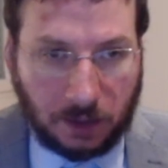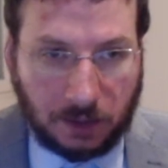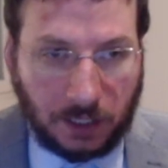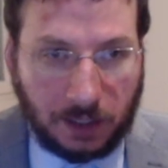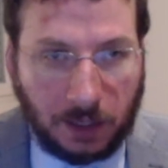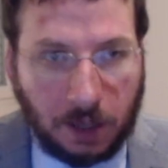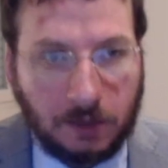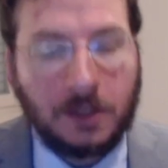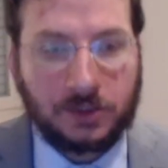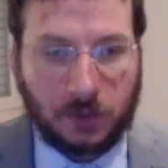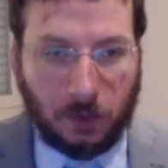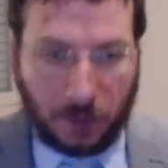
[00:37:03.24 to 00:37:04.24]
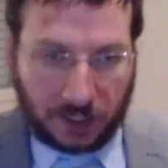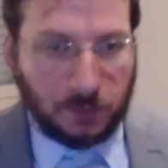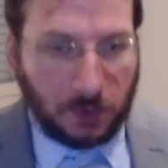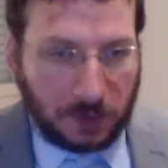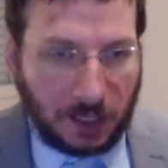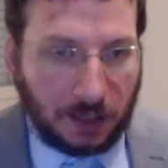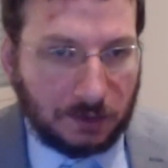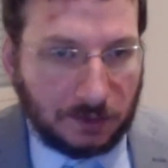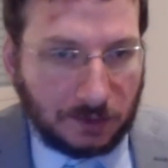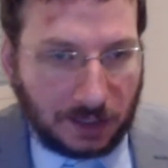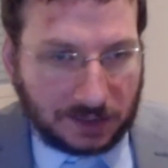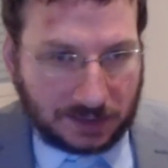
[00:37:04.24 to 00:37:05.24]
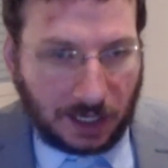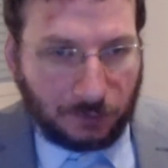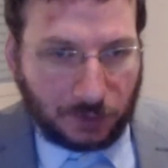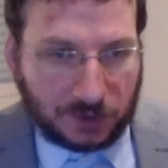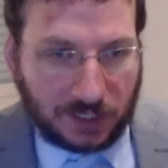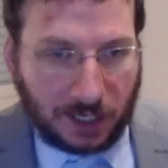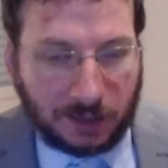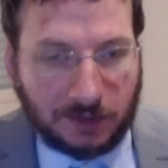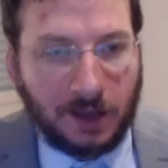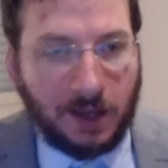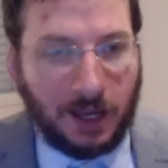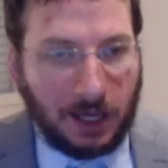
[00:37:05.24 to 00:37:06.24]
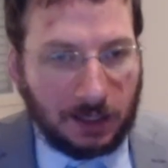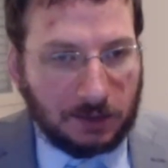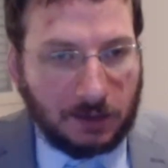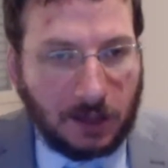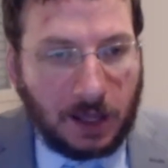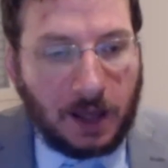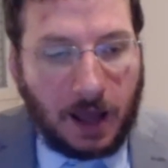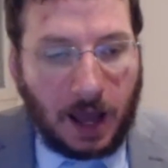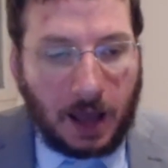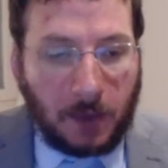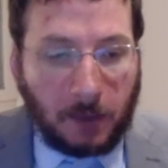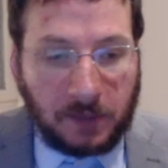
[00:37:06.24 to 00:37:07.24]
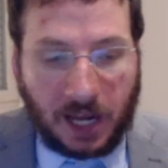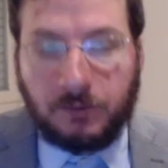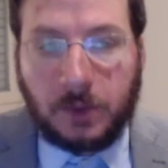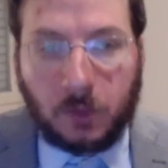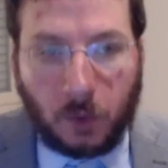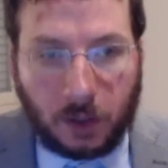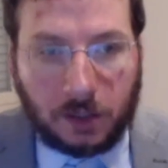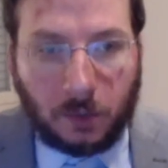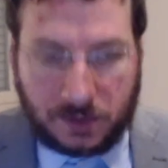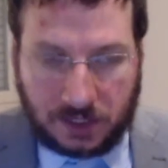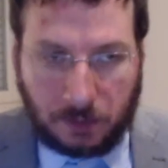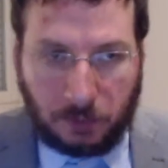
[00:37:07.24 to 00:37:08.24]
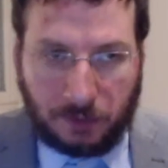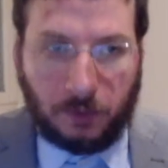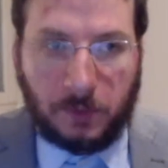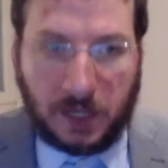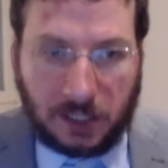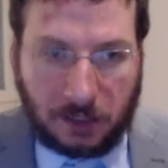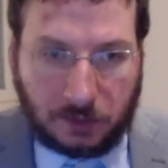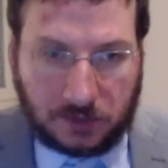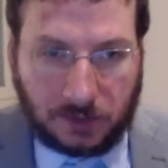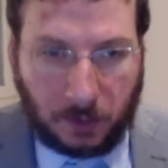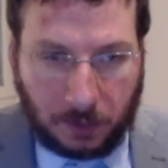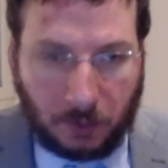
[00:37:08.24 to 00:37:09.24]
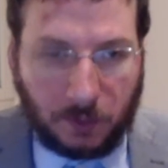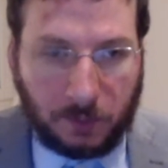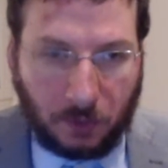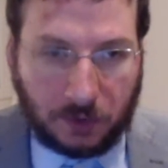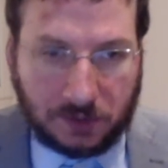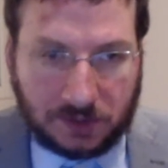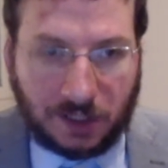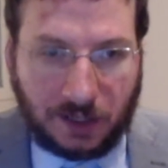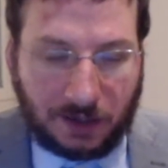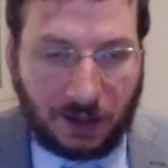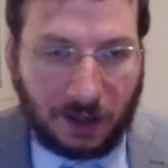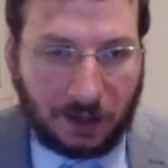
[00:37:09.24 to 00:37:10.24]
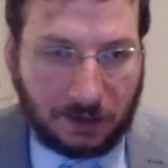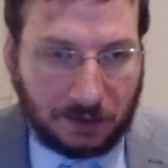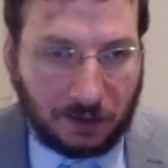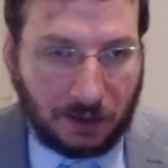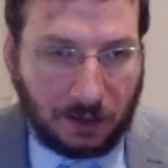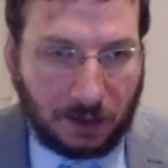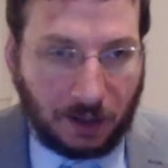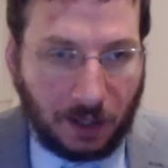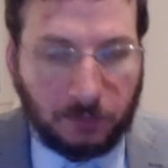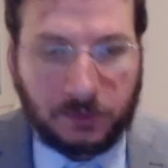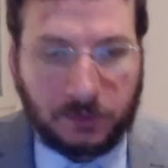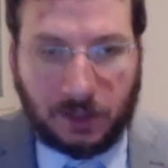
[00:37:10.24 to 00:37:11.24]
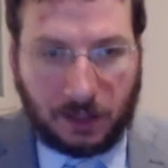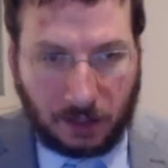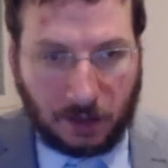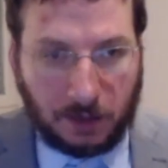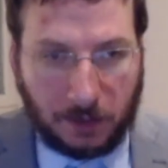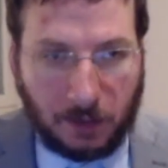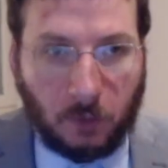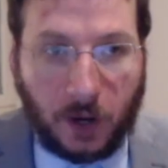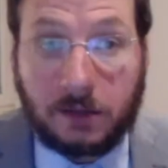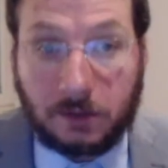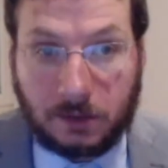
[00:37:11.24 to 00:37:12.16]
data. So let's put that aside for a second. And I mean, I've been working with SIPRI for many years about their reports and helped them write